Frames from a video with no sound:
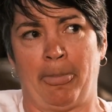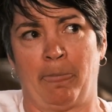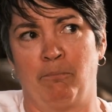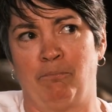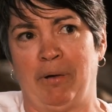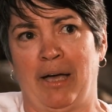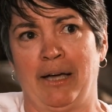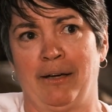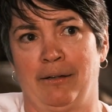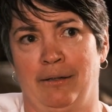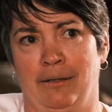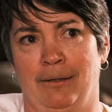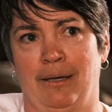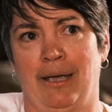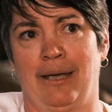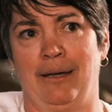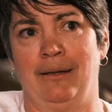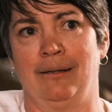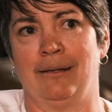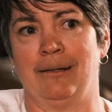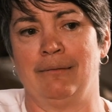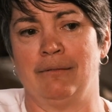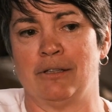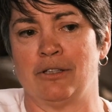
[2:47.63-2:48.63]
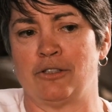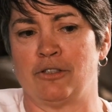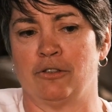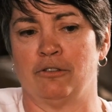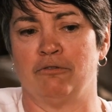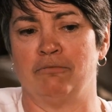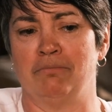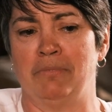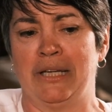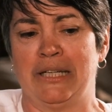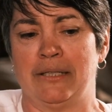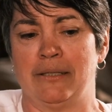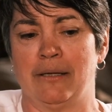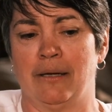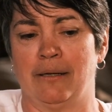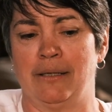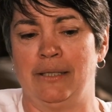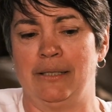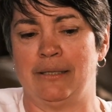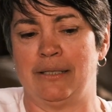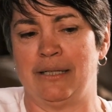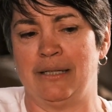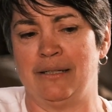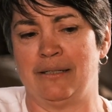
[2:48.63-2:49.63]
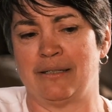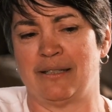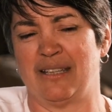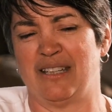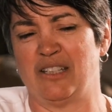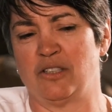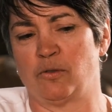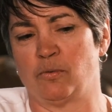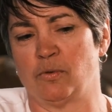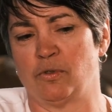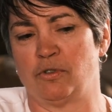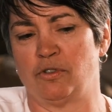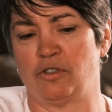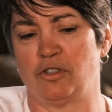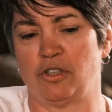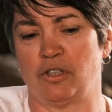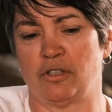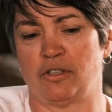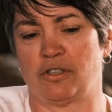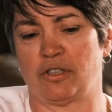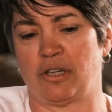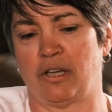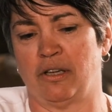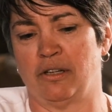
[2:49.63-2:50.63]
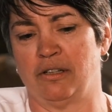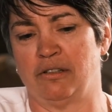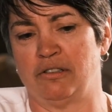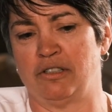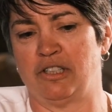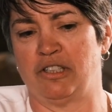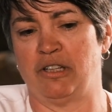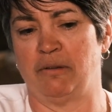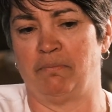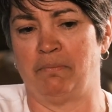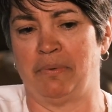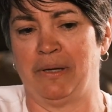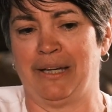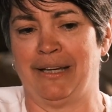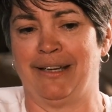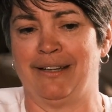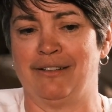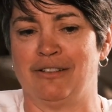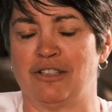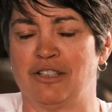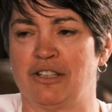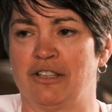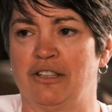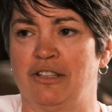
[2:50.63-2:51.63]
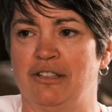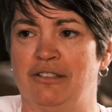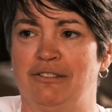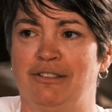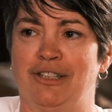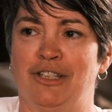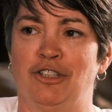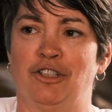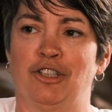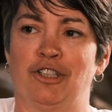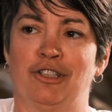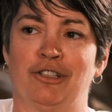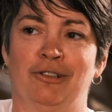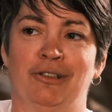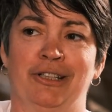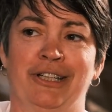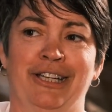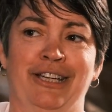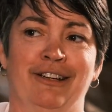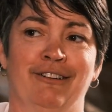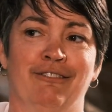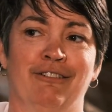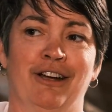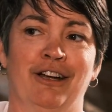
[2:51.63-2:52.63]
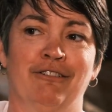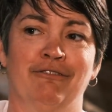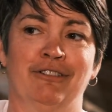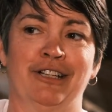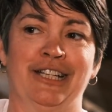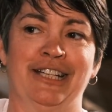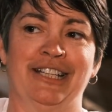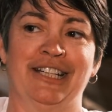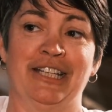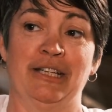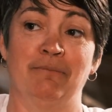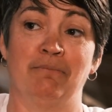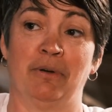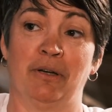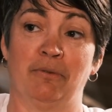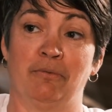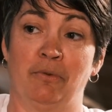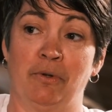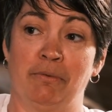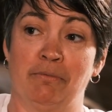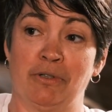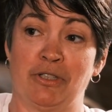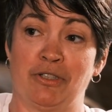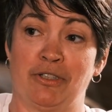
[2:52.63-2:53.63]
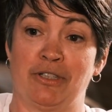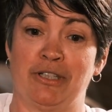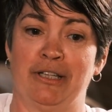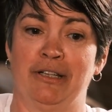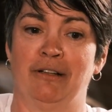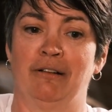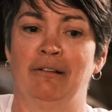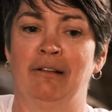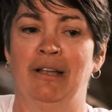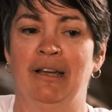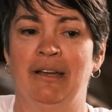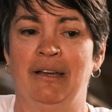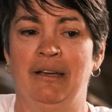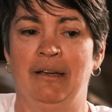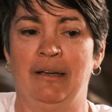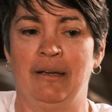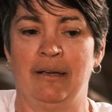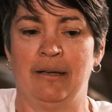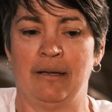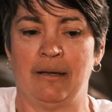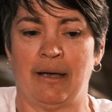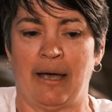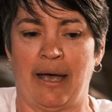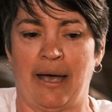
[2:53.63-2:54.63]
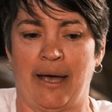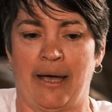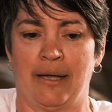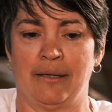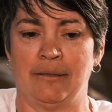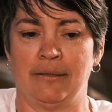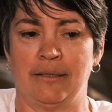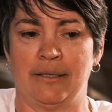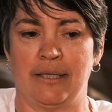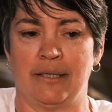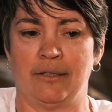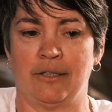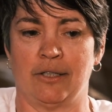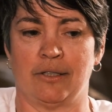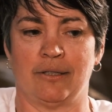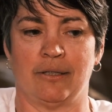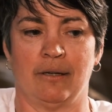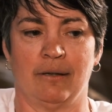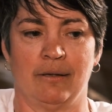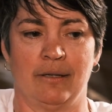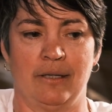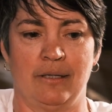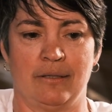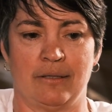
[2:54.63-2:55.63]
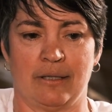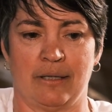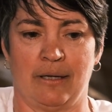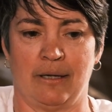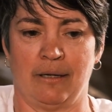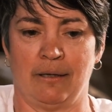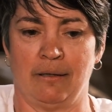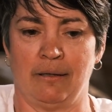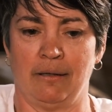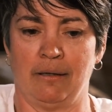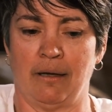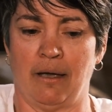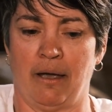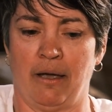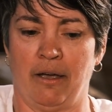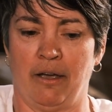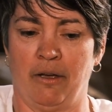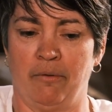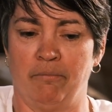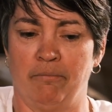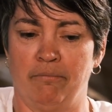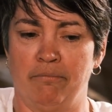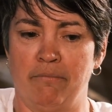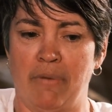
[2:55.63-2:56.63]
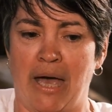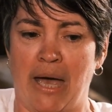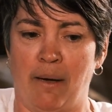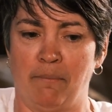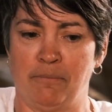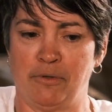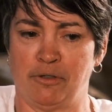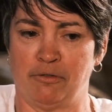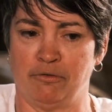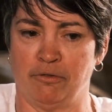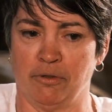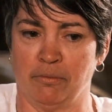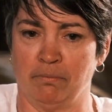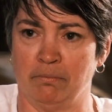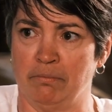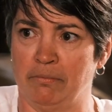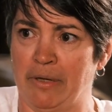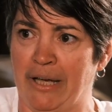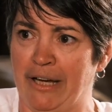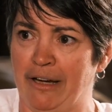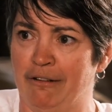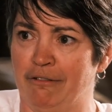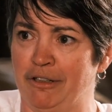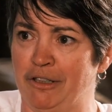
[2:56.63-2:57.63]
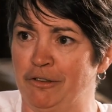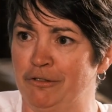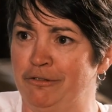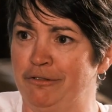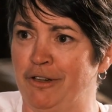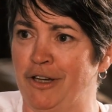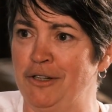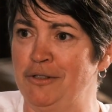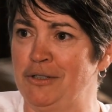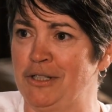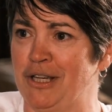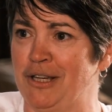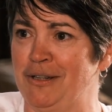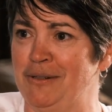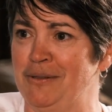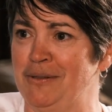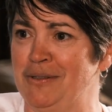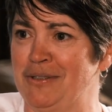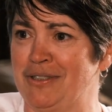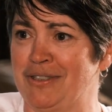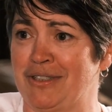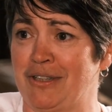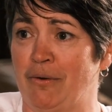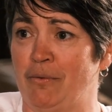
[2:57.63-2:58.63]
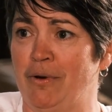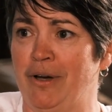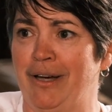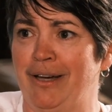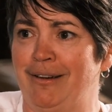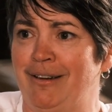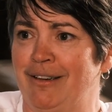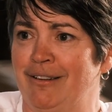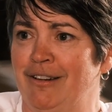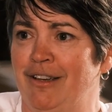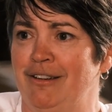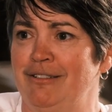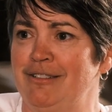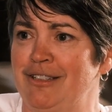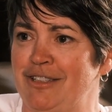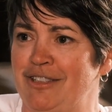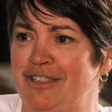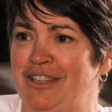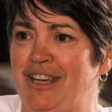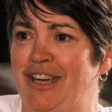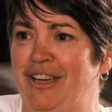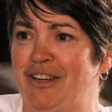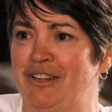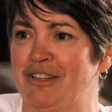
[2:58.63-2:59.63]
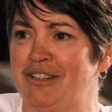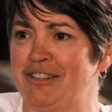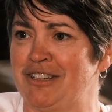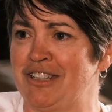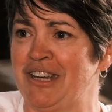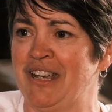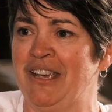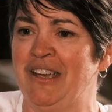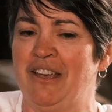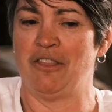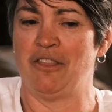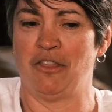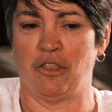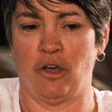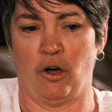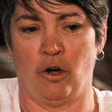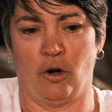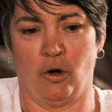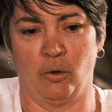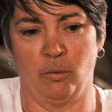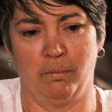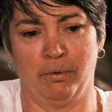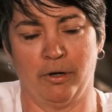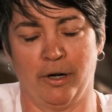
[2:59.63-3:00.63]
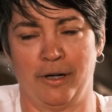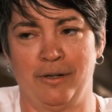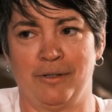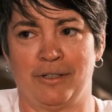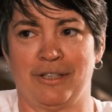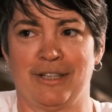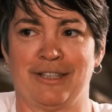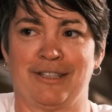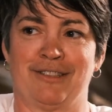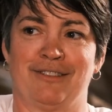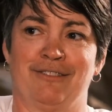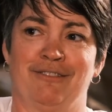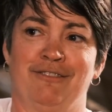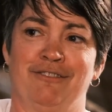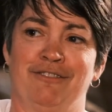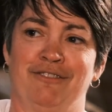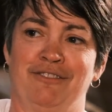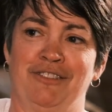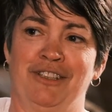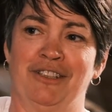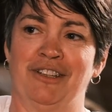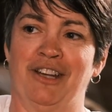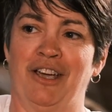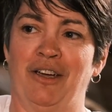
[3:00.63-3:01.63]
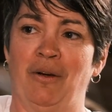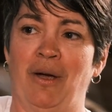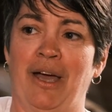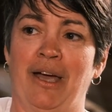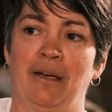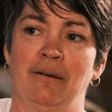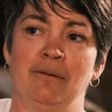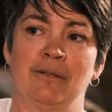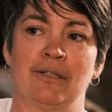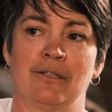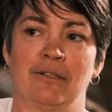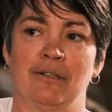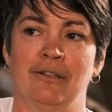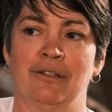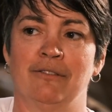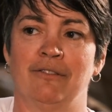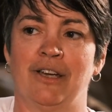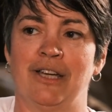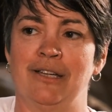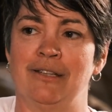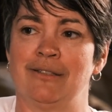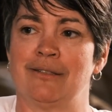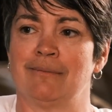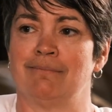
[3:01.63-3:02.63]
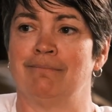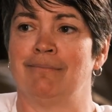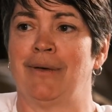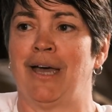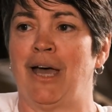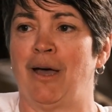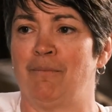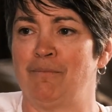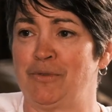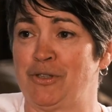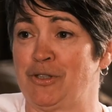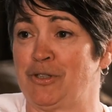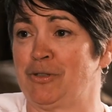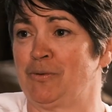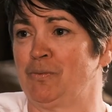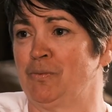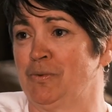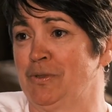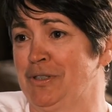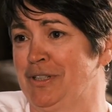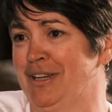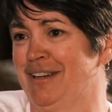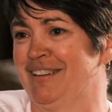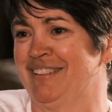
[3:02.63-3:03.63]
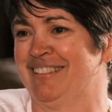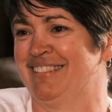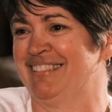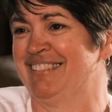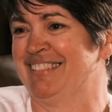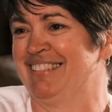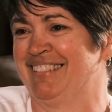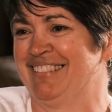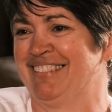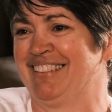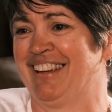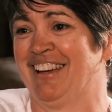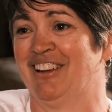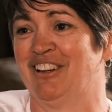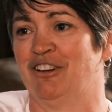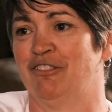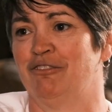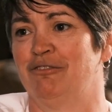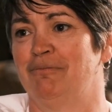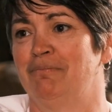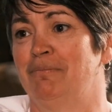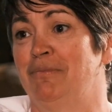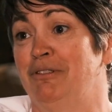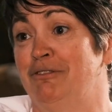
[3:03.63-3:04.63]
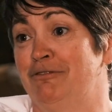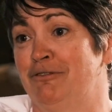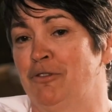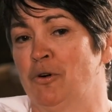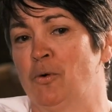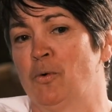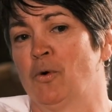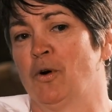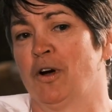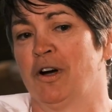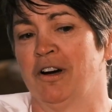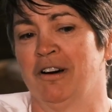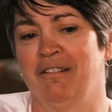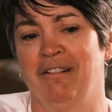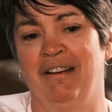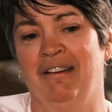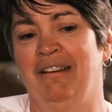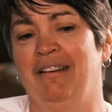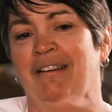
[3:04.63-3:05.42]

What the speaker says: back again in the sort of mid-90s. Things were just kind of tipping into the digital era really, but we were still hand digitizing maps from aerial photos, so I can understand the whole process of how surveys and maps were done kind of before